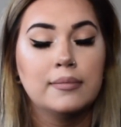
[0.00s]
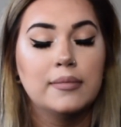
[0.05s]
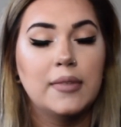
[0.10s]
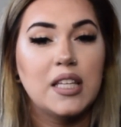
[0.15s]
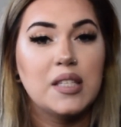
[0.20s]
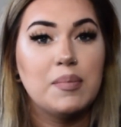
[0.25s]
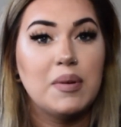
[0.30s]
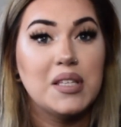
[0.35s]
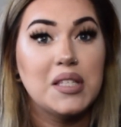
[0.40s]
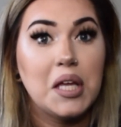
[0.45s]

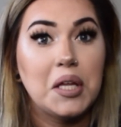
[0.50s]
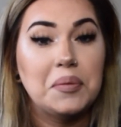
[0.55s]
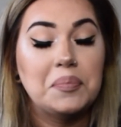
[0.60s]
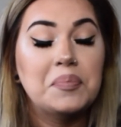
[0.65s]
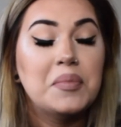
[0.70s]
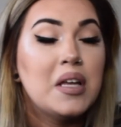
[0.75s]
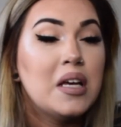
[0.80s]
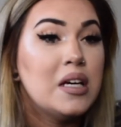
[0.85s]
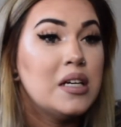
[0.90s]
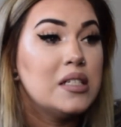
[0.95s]
that's my son,
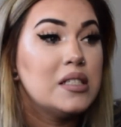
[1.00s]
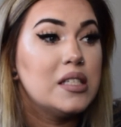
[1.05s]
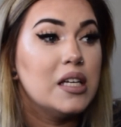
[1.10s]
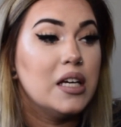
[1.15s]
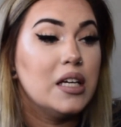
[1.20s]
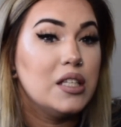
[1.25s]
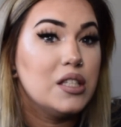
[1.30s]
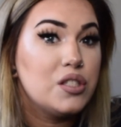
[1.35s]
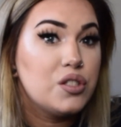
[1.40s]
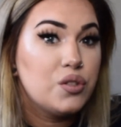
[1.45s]

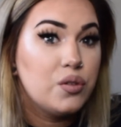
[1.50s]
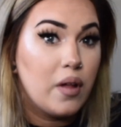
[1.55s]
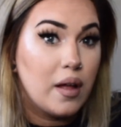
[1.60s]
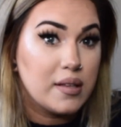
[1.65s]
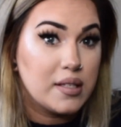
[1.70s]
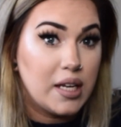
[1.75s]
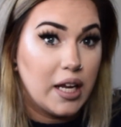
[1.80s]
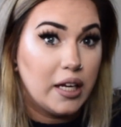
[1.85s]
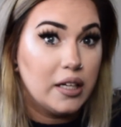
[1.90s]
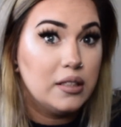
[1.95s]
since
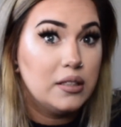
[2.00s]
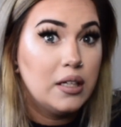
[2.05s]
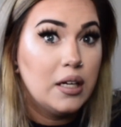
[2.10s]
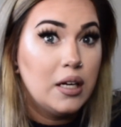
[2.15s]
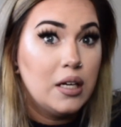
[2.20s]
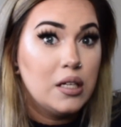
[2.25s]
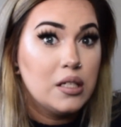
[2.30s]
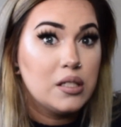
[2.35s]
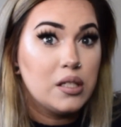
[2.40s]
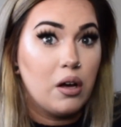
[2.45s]
2008.
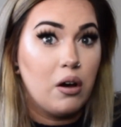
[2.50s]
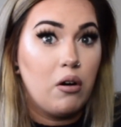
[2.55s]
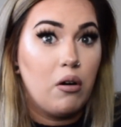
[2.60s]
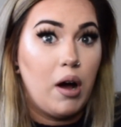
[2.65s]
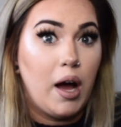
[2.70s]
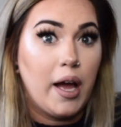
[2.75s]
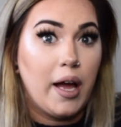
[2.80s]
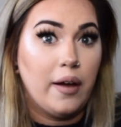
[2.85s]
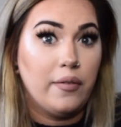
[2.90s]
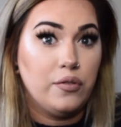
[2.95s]
So
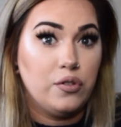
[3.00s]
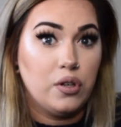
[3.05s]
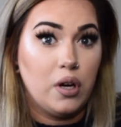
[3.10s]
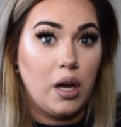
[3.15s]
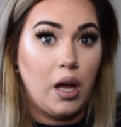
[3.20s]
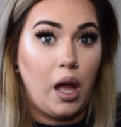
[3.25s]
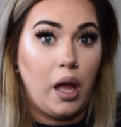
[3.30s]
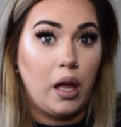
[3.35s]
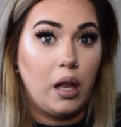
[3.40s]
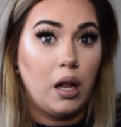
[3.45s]
I have
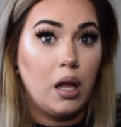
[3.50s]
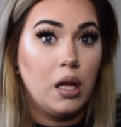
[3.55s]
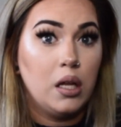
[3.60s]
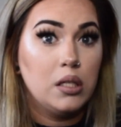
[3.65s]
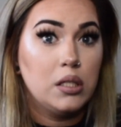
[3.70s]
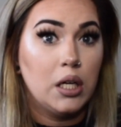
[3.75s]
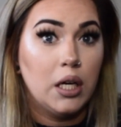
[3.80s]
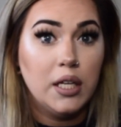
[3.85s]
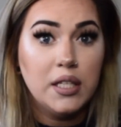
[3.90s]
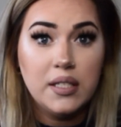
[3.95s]
tried
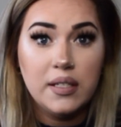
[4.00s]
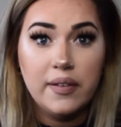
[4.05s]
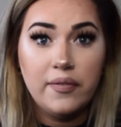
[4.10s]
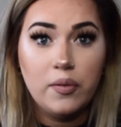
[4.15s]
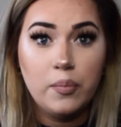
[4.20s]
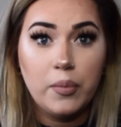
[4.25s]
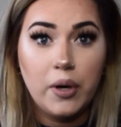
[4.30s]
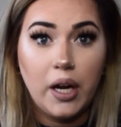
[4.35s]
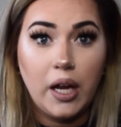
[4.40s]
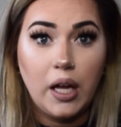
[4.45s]
tons of
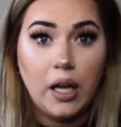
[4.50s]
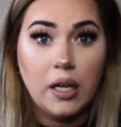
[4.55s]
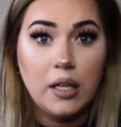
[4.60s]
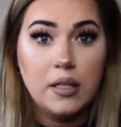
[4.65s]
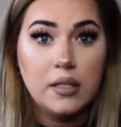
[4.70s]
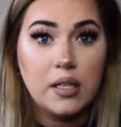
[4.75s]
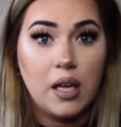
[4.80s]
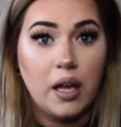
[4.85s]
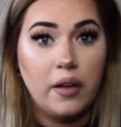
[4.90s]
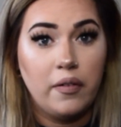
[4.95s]
different
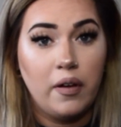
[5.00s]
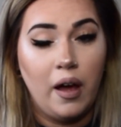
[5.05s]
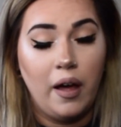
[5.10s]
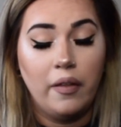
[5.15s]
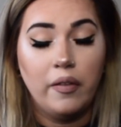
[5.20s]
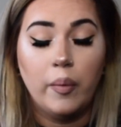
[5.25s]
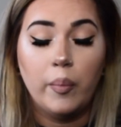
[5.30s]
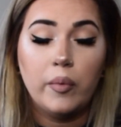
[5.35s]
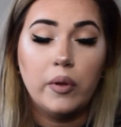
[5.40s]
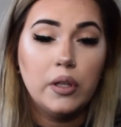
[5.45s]
brands. I've
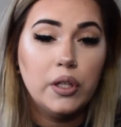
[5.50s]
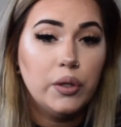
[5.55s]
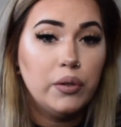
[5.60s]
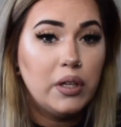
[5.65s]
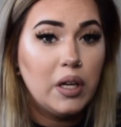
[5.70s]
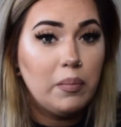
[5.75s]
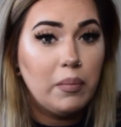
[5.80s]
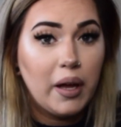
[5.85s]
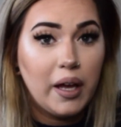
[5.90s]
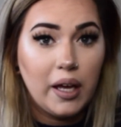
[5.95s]
had them glued
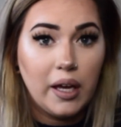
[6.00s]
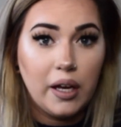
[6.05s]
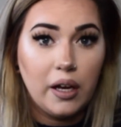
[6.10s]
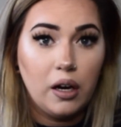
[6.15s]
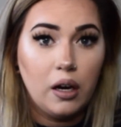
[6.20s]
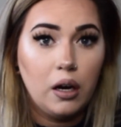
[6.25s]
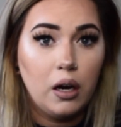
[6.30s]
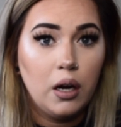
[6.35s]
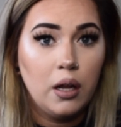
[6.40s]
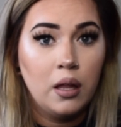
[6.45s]
in my
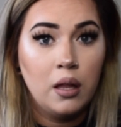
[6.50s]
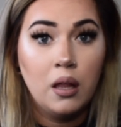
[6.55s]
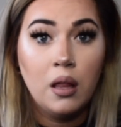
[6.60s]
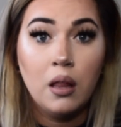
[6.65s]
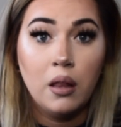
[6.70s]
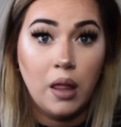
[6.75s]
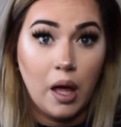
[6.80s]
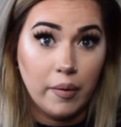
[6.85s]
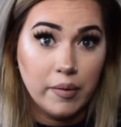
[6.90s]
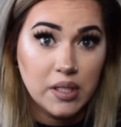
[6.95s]
hair.
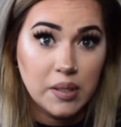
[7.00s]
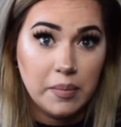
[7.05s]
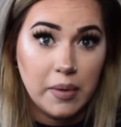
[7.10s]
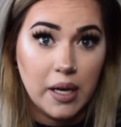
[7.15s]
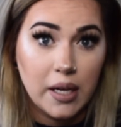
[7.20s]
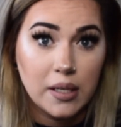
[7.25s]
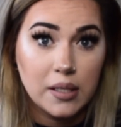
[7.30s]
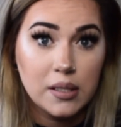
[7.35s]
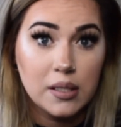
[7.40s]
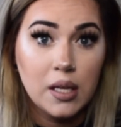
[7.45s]
That was a
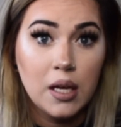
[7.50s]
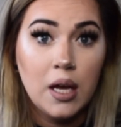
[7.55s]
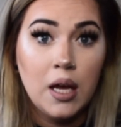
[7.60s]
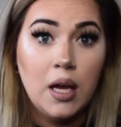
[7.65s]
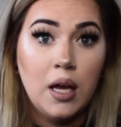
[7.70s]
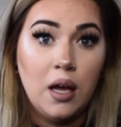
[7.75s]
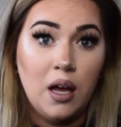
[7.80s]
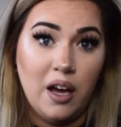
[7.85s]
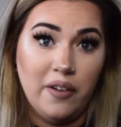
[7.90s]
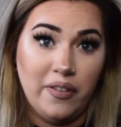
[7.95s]
mess.
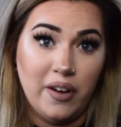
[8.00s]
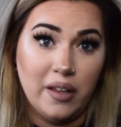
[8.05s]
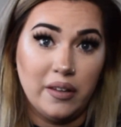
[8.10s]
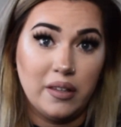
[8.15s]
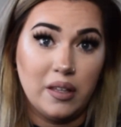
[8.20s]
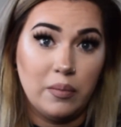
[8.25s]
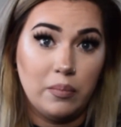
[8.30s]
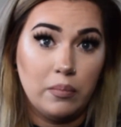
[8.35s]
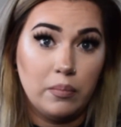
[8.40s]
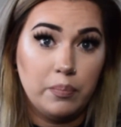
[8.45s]
I've
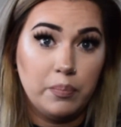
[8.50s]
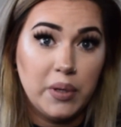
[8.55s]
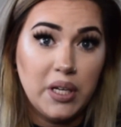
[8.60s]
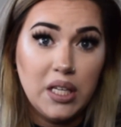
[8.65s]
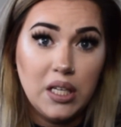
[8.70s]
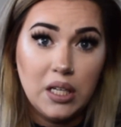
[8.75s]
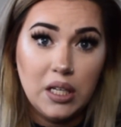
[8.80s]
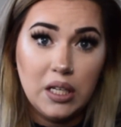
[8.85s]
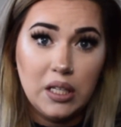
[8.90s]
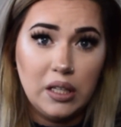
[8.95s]
had them
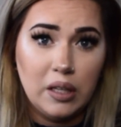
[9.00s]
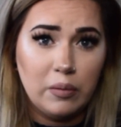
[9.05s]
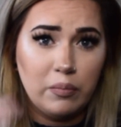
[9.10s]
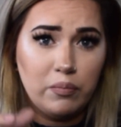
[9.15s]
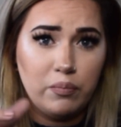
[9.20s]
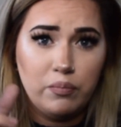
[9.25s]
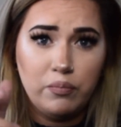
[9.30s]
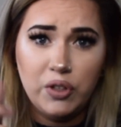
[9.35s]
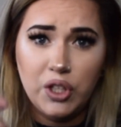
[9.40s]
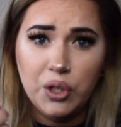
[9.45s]
beaded, the
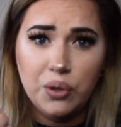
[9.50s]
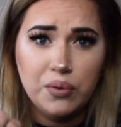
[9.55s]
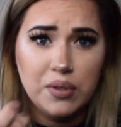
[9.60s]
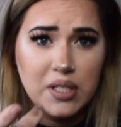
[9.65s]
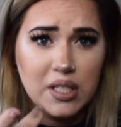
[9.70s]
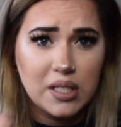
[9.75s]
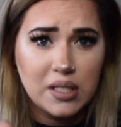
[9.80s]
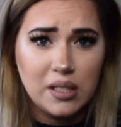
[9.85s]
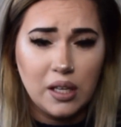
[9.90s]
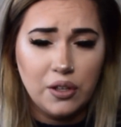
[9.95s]

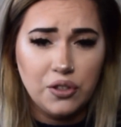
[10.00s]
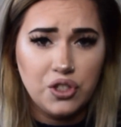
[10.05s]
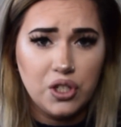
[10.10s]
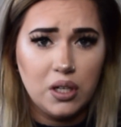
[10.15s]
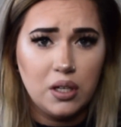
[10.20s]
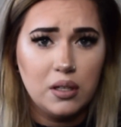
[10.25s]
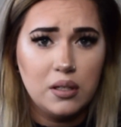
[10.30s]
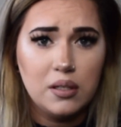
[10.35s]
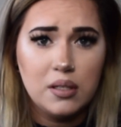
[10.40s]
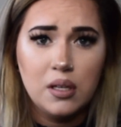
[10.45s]
fused
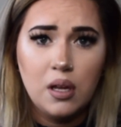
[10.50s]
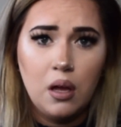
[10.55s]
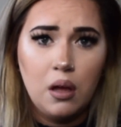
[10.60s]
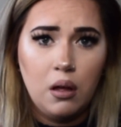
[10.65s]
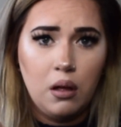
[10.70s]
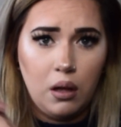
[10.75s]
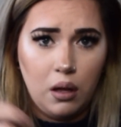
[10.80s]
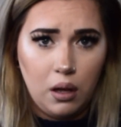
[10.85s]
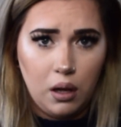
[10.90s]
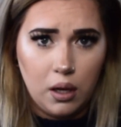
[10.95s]
extensions
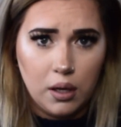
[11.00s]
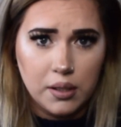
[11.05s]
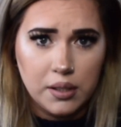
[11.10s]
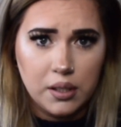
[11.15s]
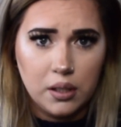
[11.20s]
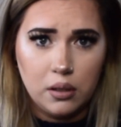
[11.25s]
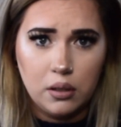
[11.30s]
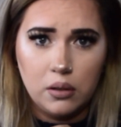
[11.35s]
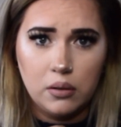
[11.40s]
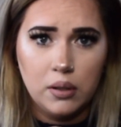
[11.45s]

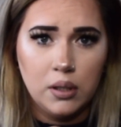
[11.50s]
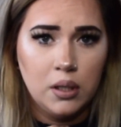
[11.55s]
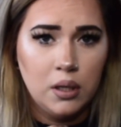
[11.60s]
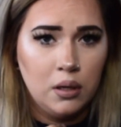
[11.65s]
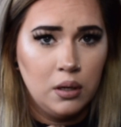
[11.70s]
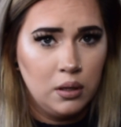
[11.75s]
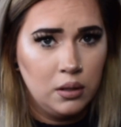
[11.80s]
also